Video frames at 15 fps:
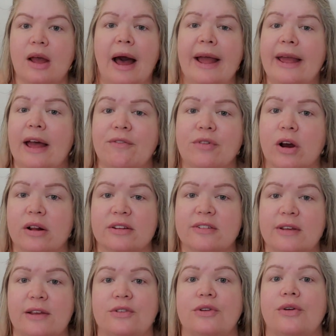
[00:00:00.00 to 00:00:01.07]
I have
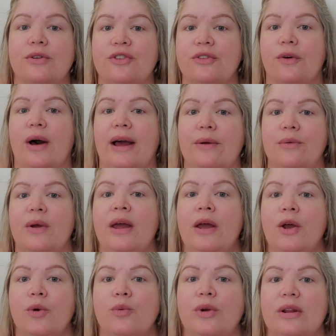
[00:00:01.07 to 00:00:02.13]
non-seasonal, so I
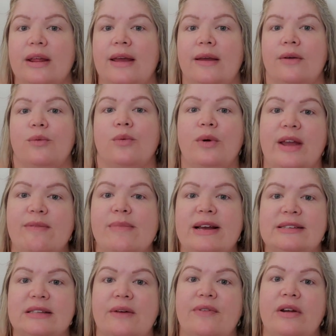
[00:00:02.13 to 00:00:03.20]
really will give
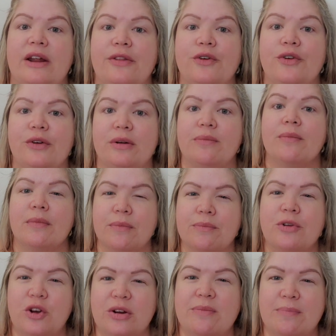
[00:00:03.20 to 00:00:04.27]
myself another good
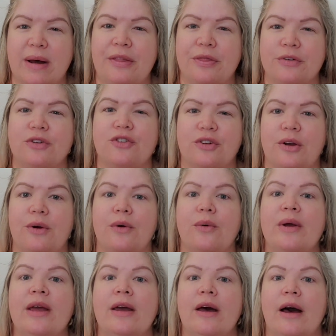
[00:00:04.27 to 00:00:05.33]
good month or
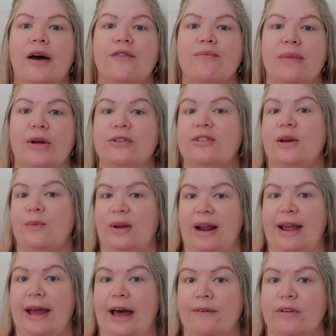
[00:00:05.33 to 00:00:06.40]
so of melting what
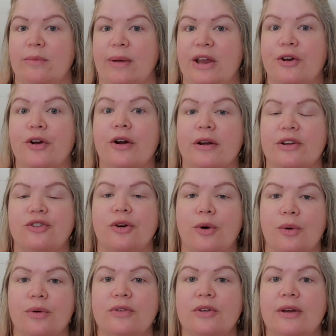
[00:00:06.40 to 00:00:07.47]
I have in my current
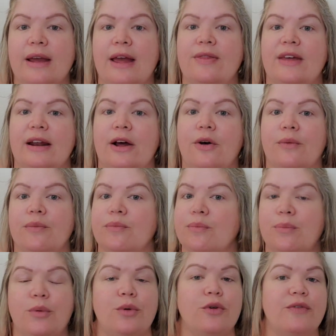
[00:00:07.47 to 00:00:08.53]
tote, and then I'll
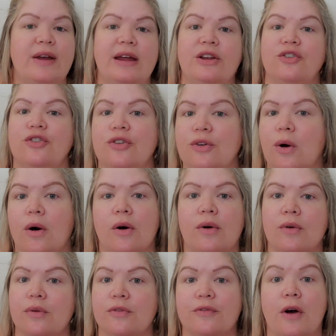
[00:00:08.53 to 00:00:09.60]
move into
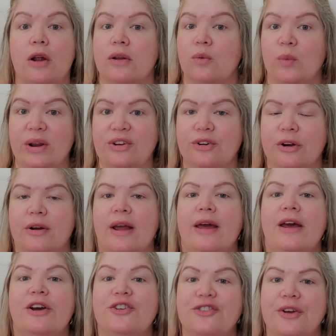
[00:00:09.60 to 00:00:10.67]
all fall and winter.
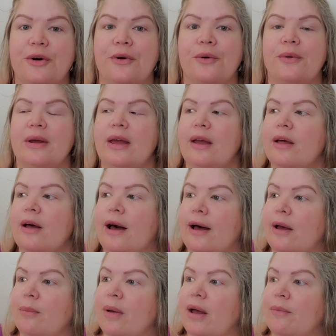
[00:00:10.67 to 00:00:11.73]
So
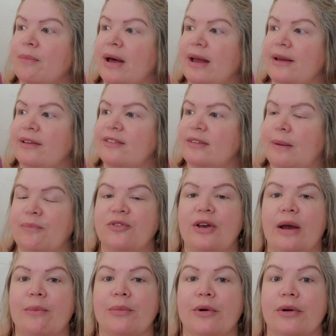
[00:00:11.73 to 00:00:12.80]
um, my
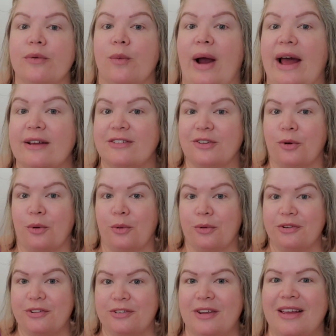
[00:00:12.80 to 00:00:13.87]
September wax
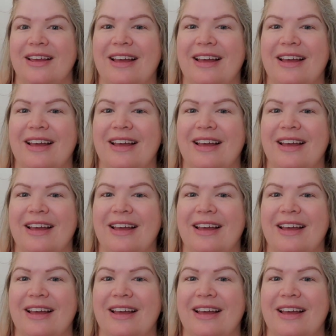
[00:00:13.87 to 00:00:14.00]
goals,